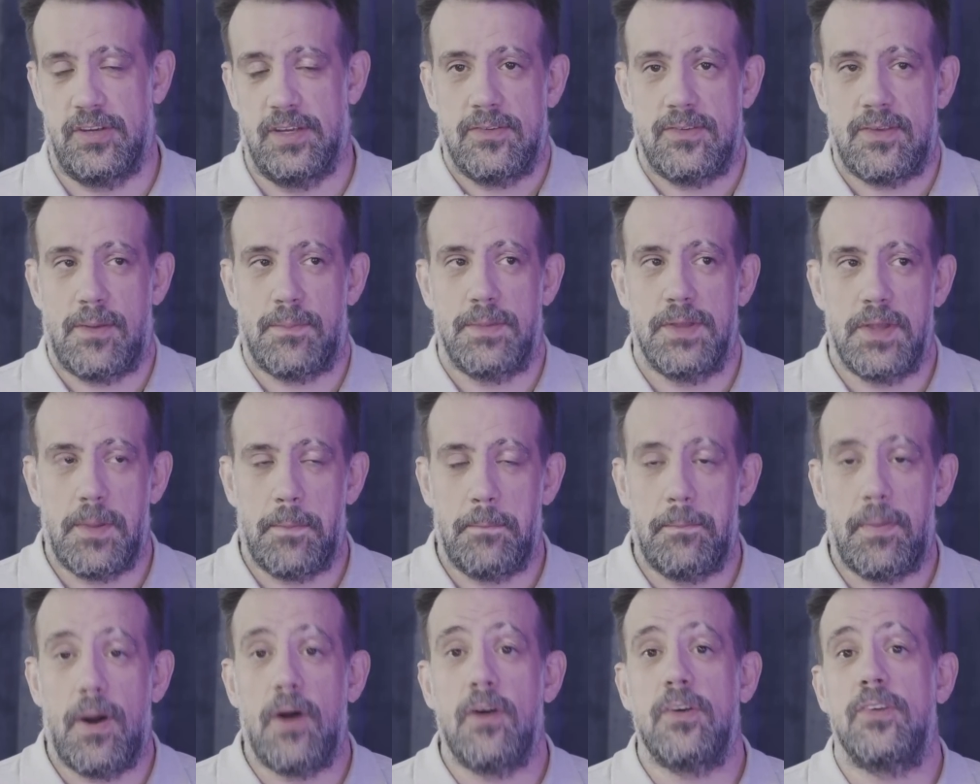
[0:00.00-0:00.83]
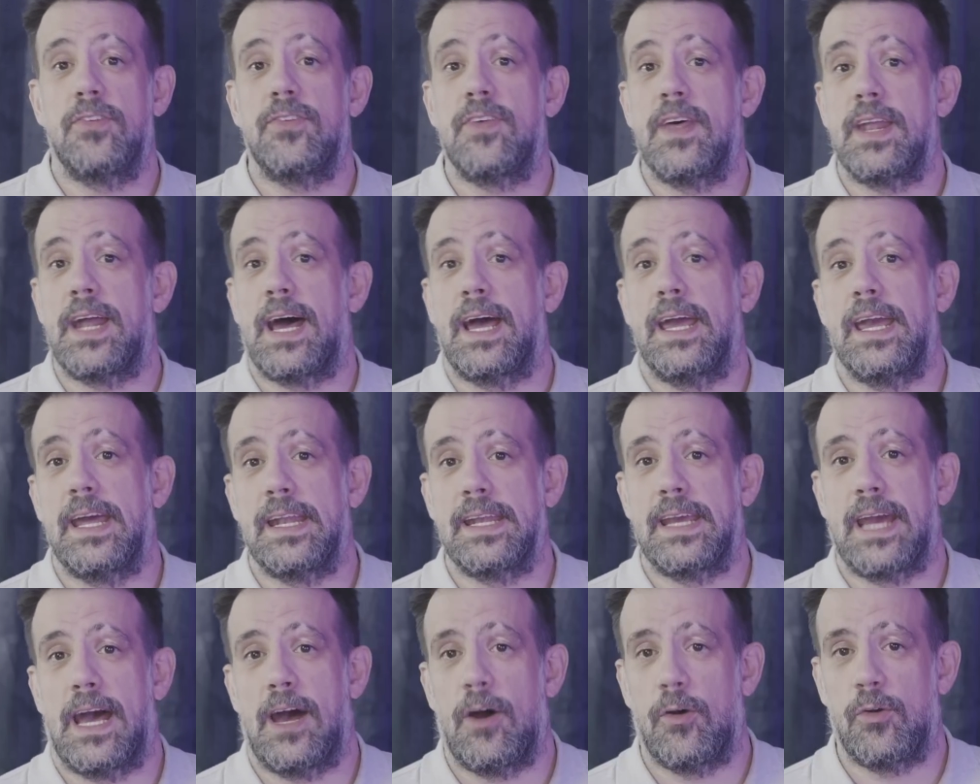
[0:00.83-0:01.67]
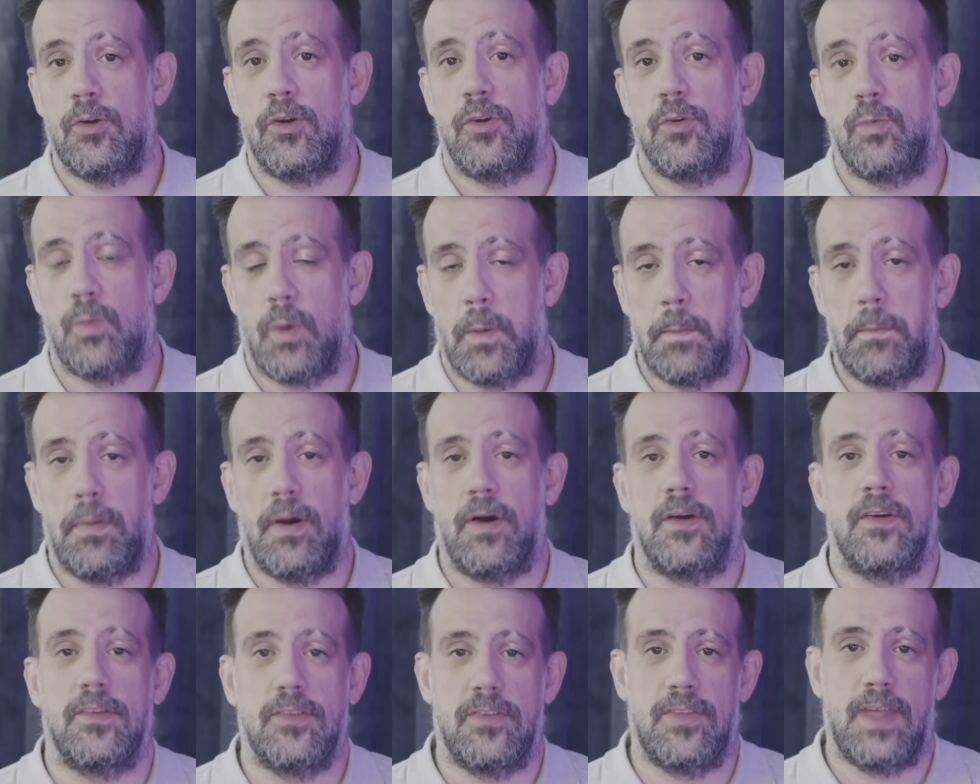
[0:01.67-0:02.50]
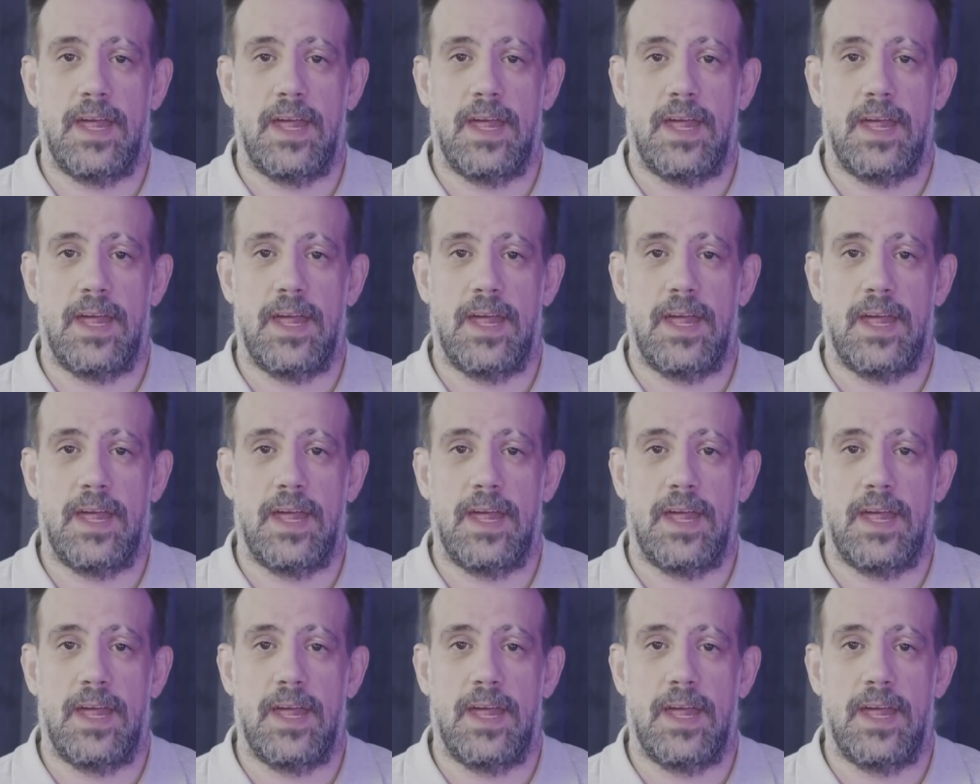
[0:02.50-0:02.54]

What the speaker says: Some of the bugs that I encountered were bugs